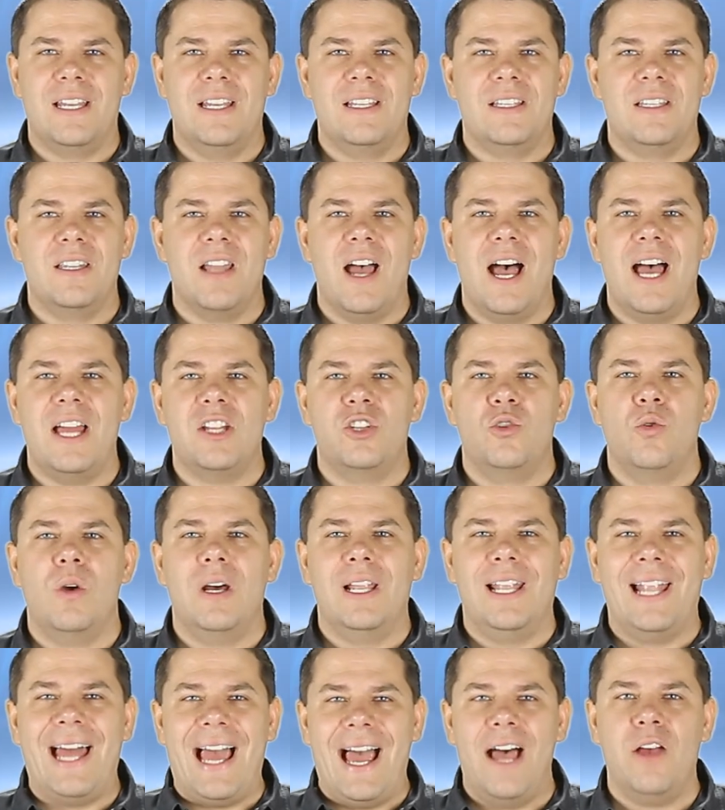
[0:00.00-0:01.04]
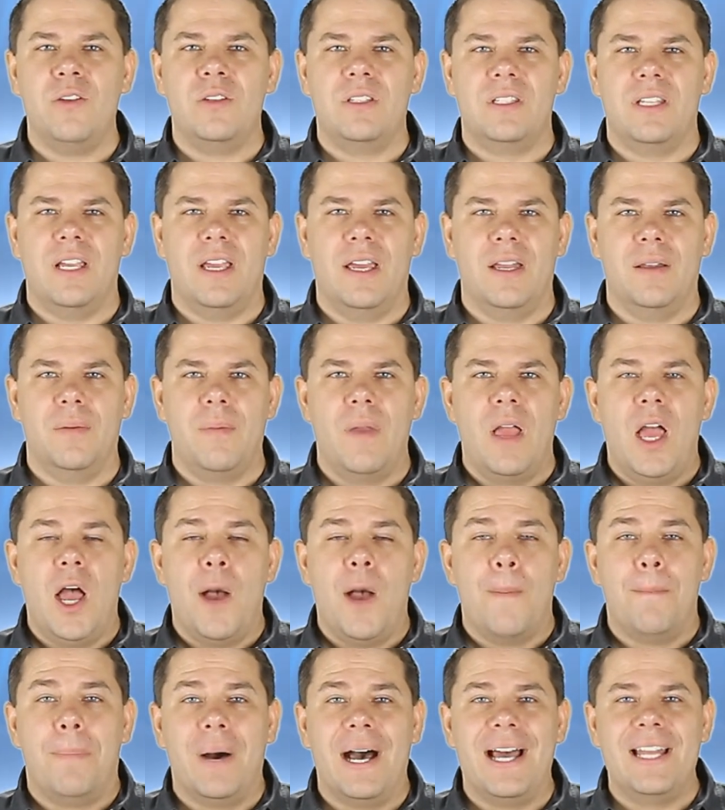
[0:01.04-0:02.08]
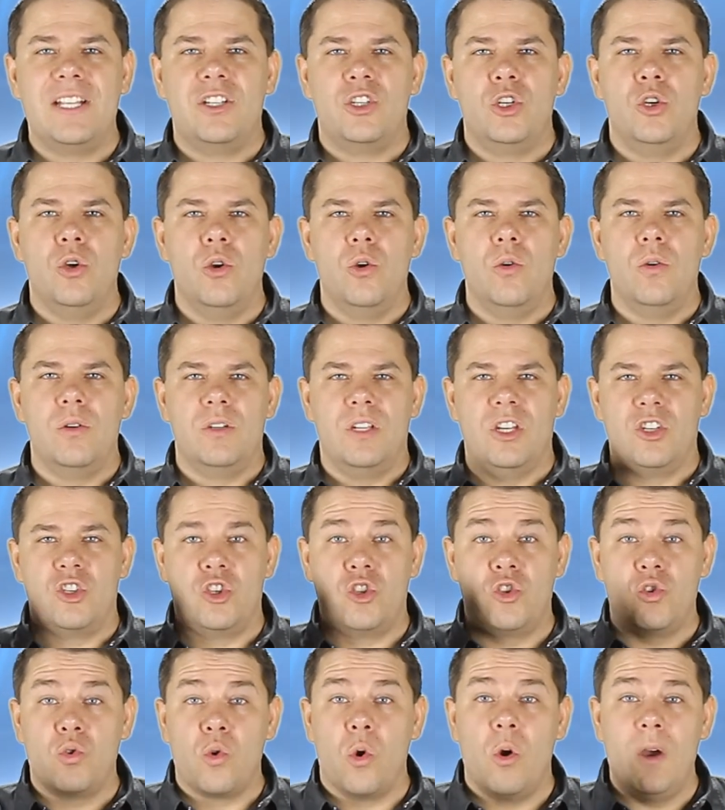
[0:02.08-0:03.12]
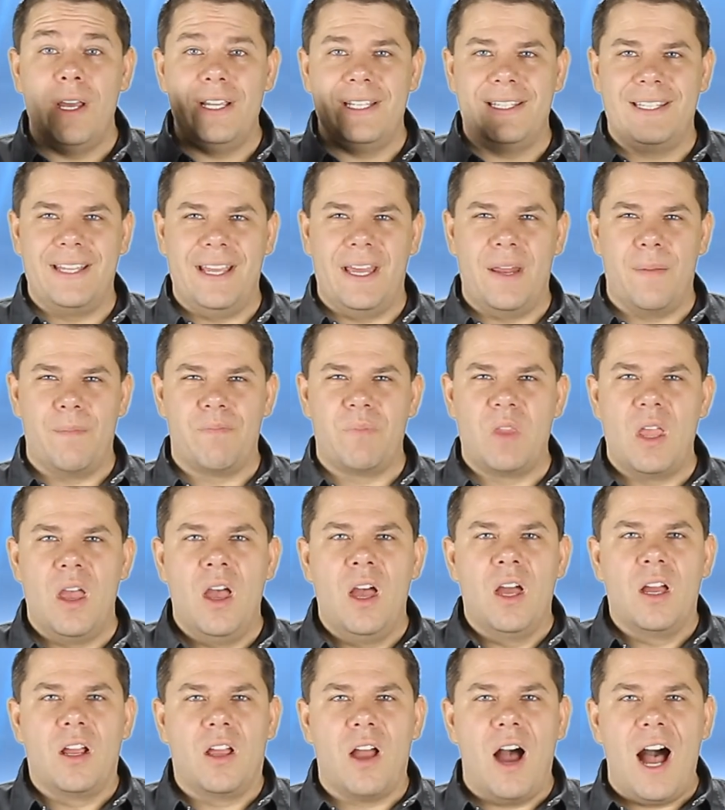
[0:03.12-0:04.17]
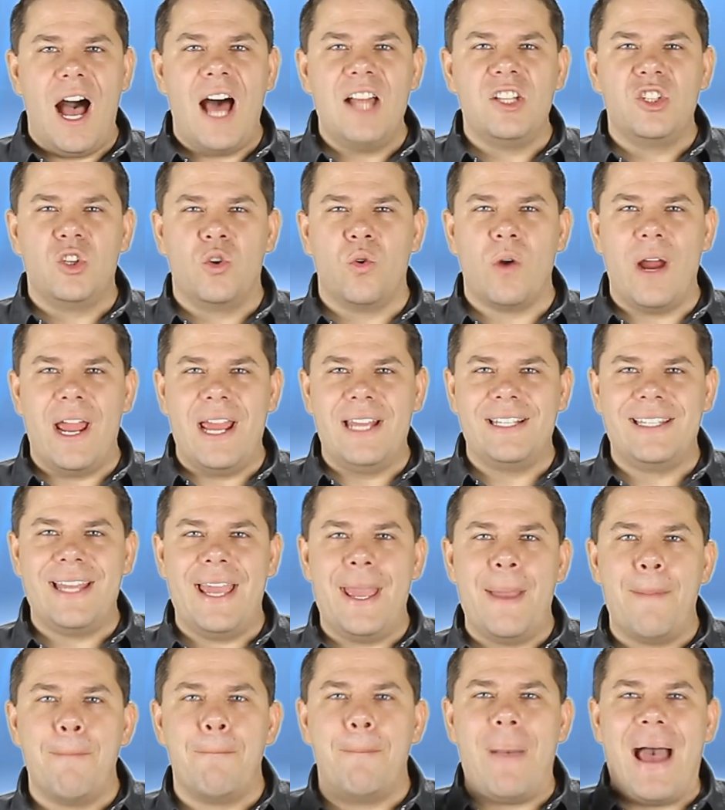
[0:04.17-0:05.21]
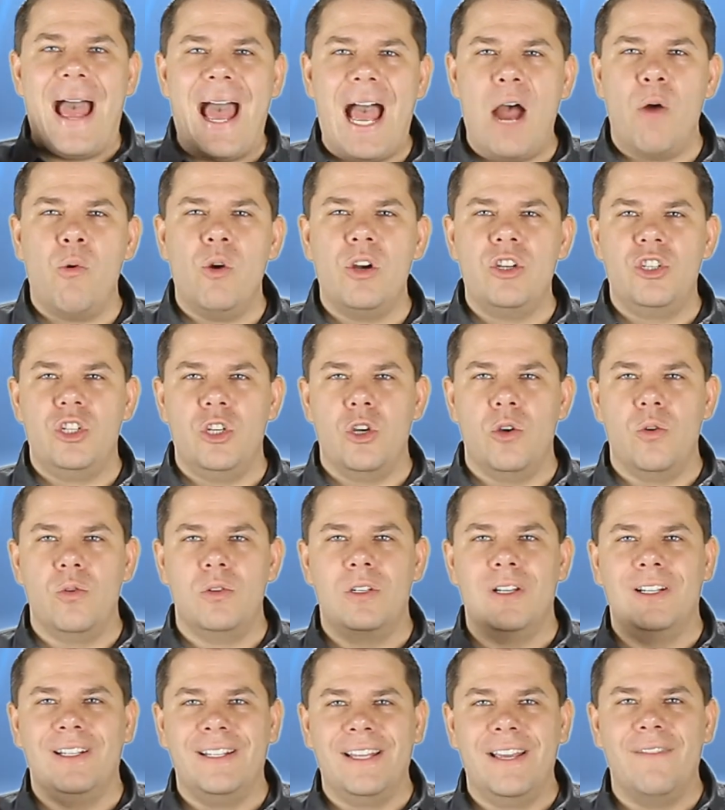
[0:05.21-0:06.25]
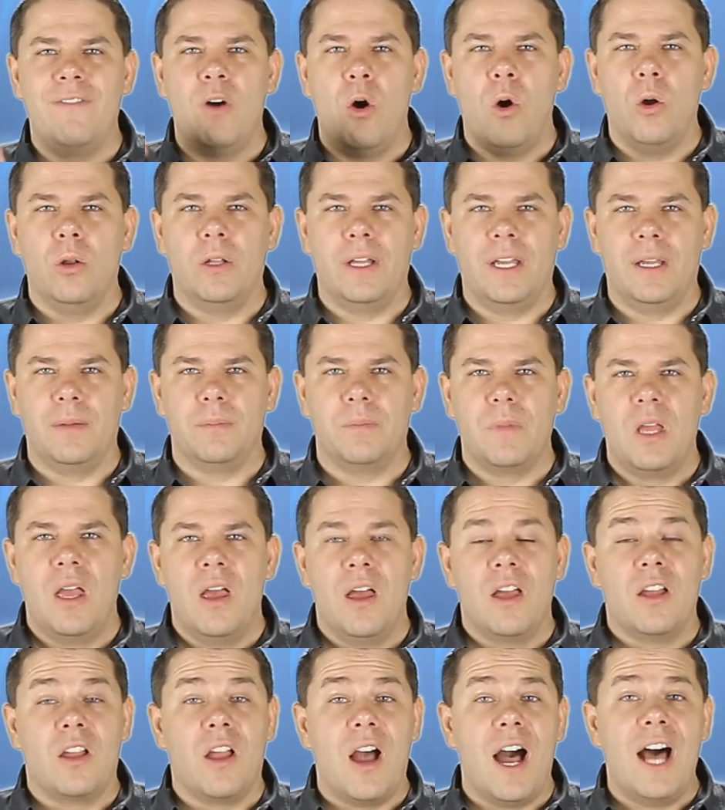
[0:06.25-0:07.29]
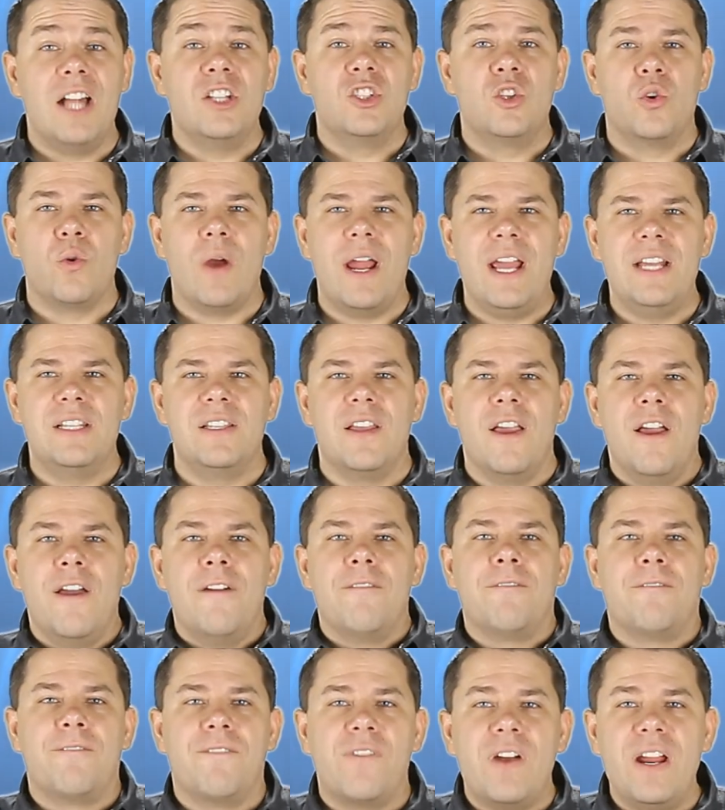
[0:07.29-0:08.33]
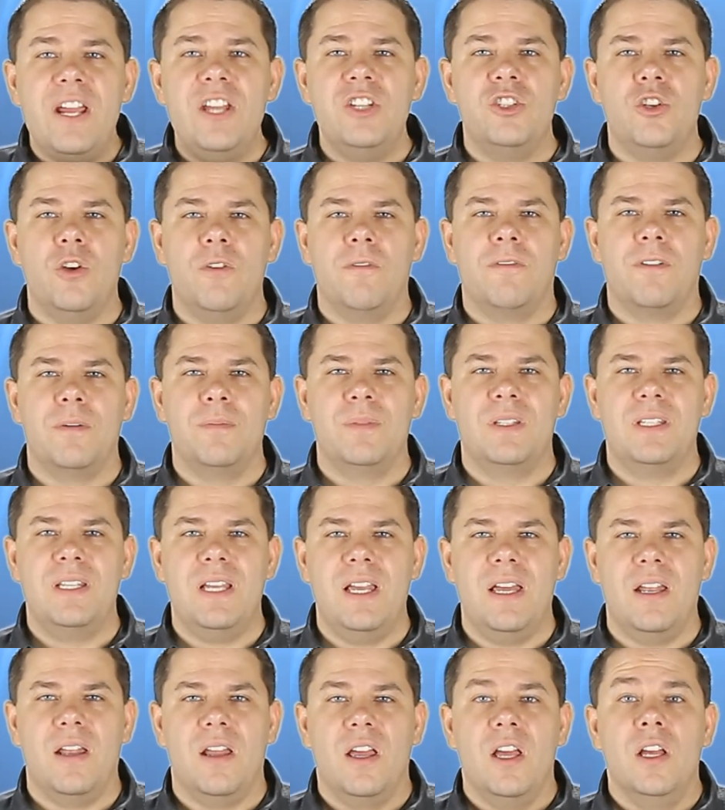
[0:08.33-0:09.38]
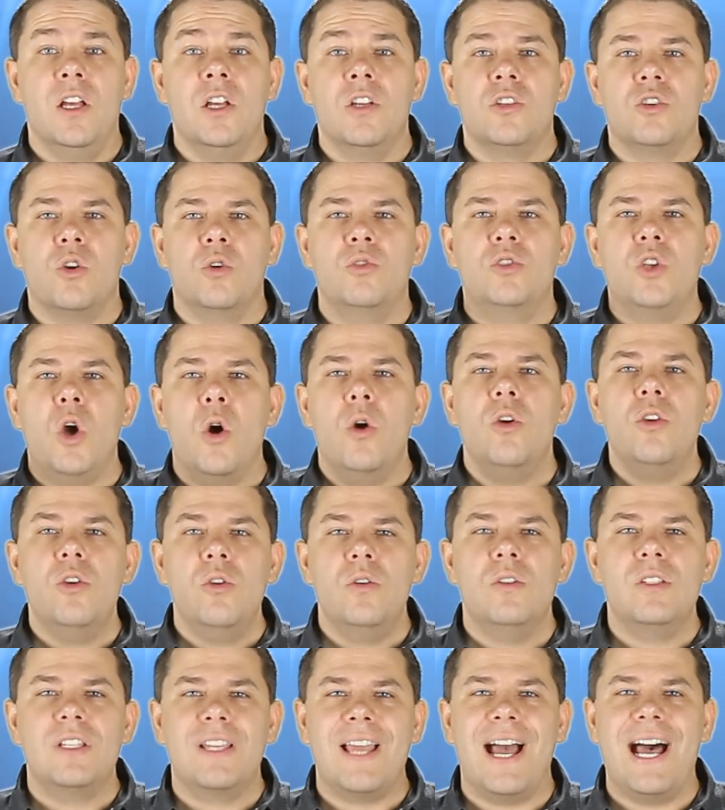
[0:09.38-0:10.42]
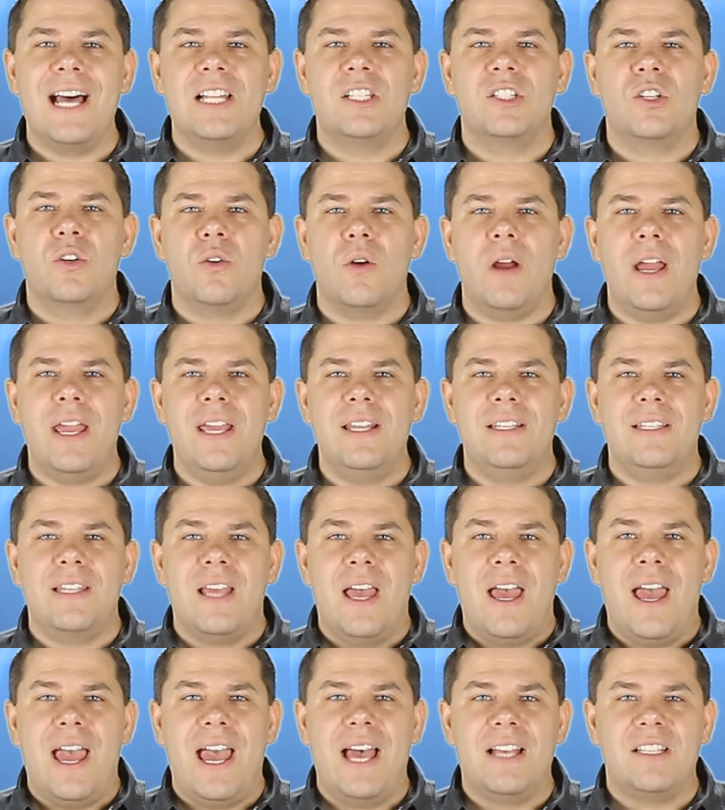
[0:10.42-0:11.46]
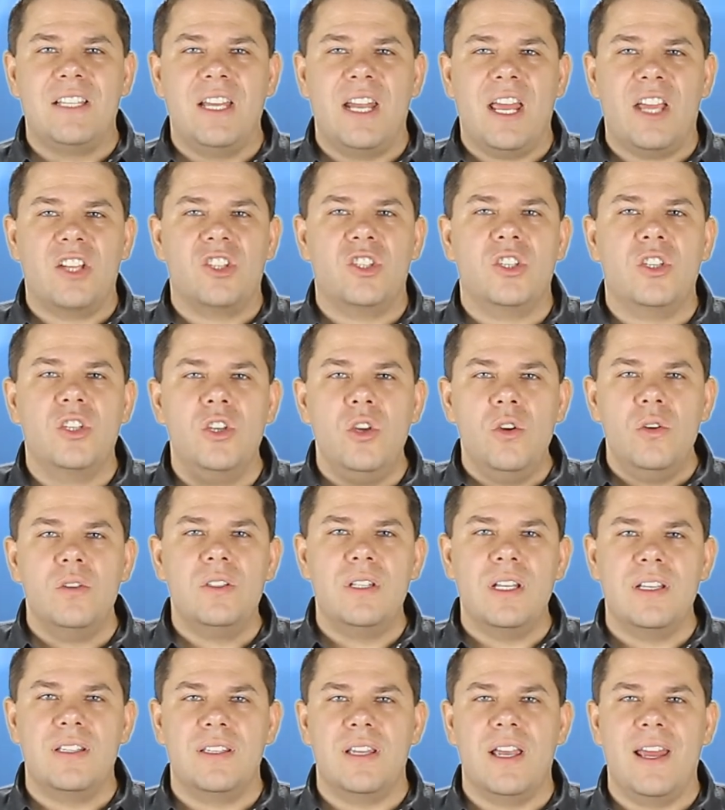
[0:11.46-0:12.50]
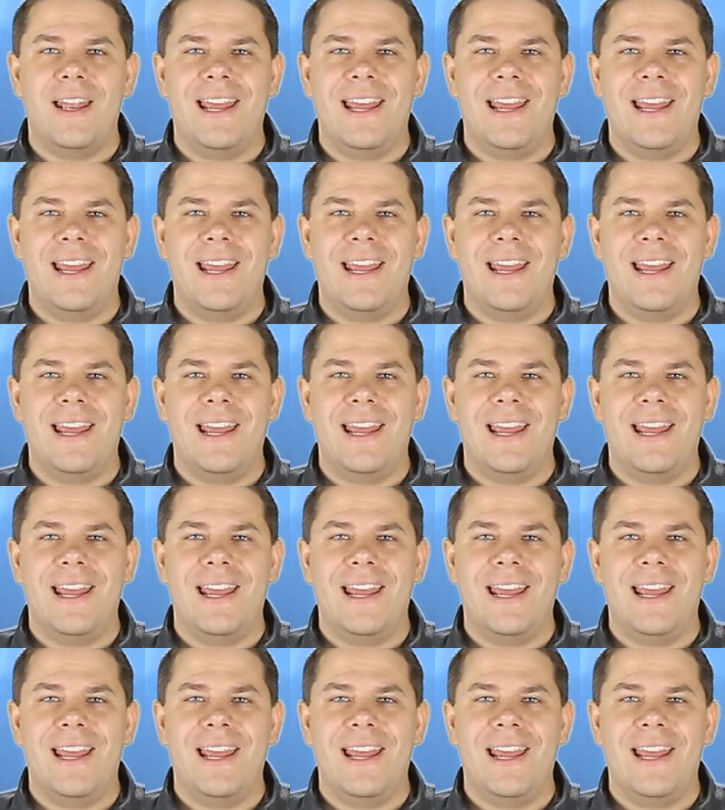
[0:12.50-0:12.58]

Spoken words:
is not to allow sin, but to destroy sin. God's grace empowers you to live holy. God's grace frees you from sin. So don't use God's grace as an excuse to sin.